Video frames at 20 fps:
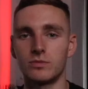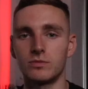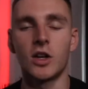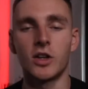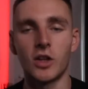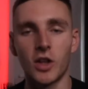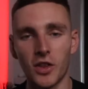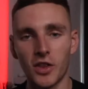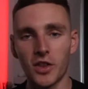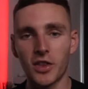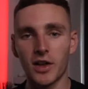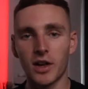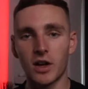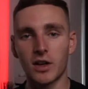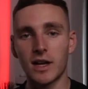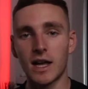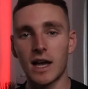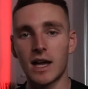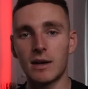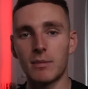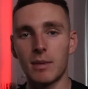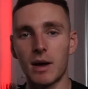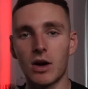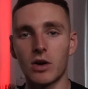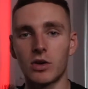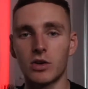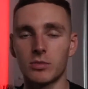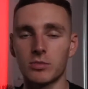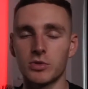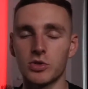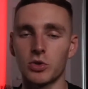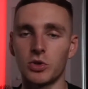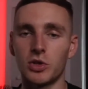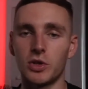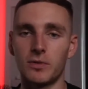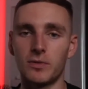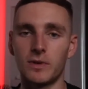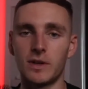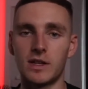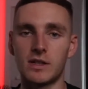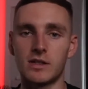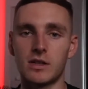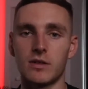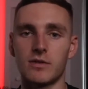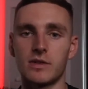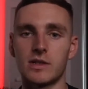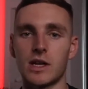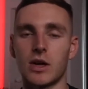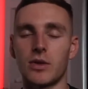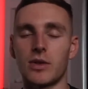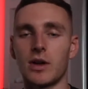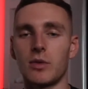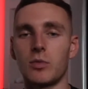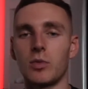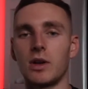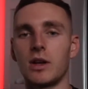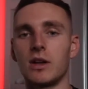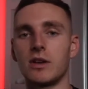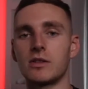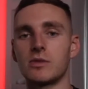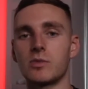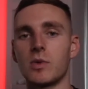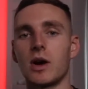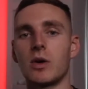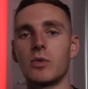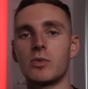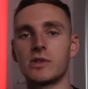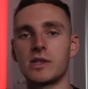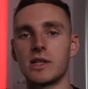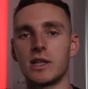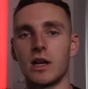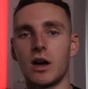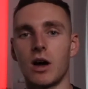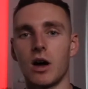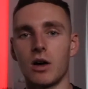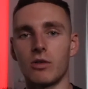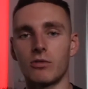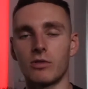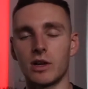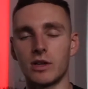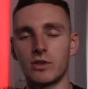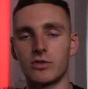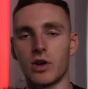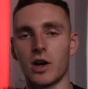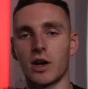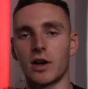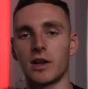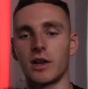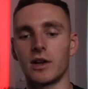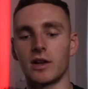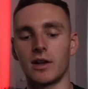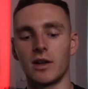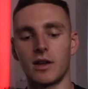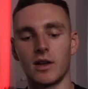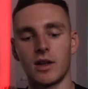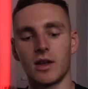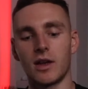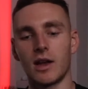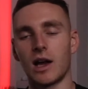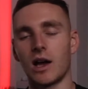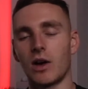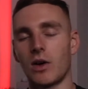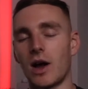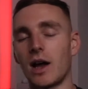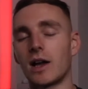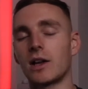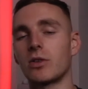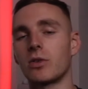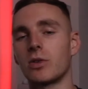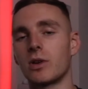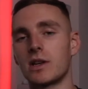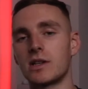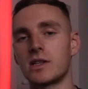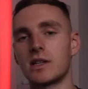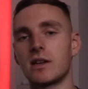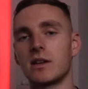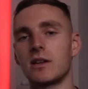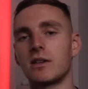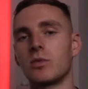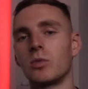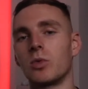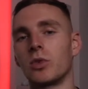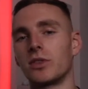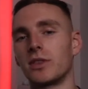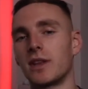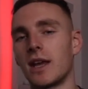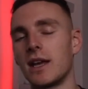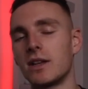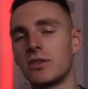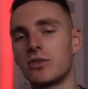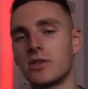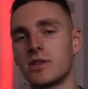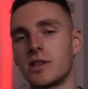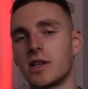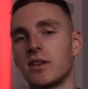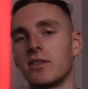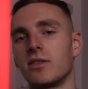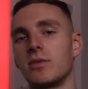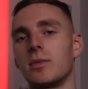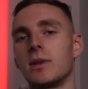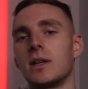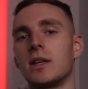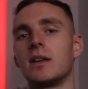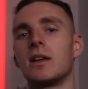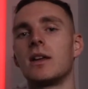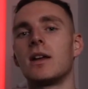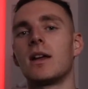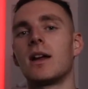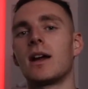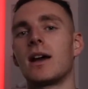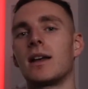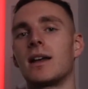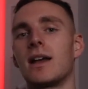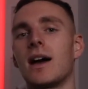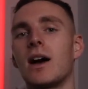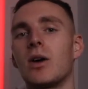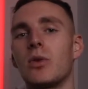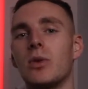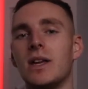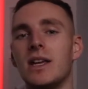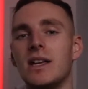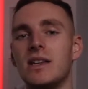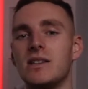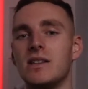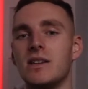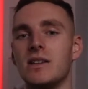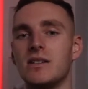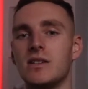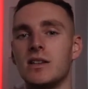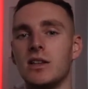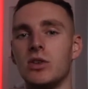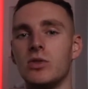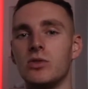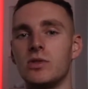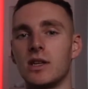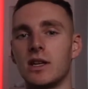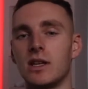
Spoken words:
Another thing I cared about, and I'm sure you fitness lovers out there will as well, was the heart rate tracking. How accurate is it? What data is it giving me? And how easy is the user